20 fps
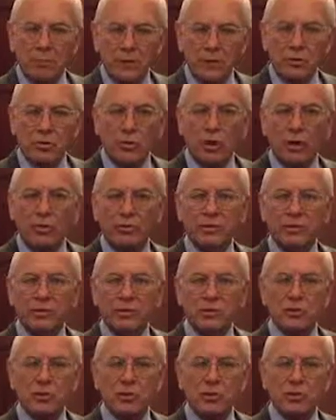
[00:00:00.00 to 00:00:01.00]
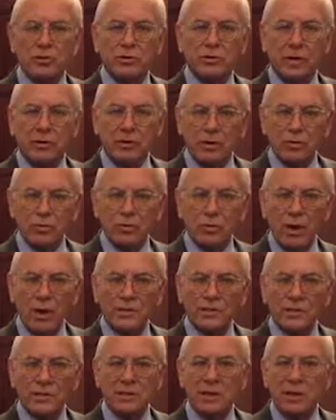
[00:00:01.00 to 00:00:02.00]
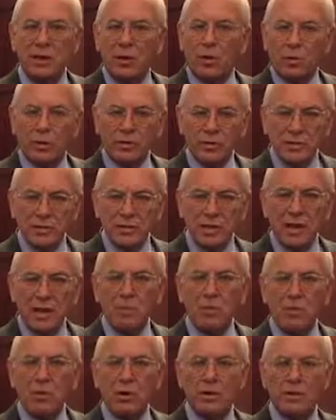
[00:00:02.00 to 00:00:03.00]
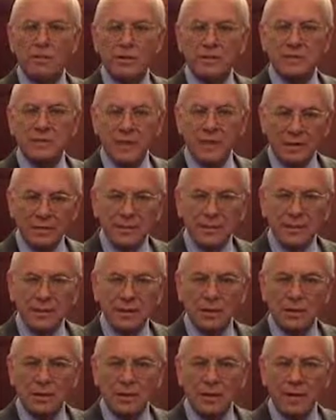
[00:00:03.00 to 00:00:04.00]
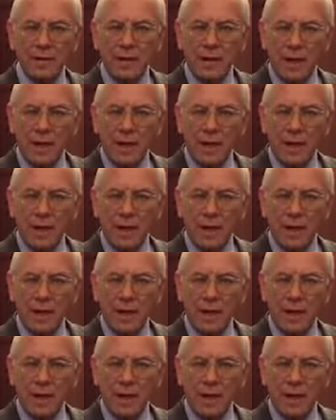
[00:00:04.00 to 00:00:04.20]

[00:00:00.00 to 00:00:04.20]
mental health disorders are addressed with the same order of intensity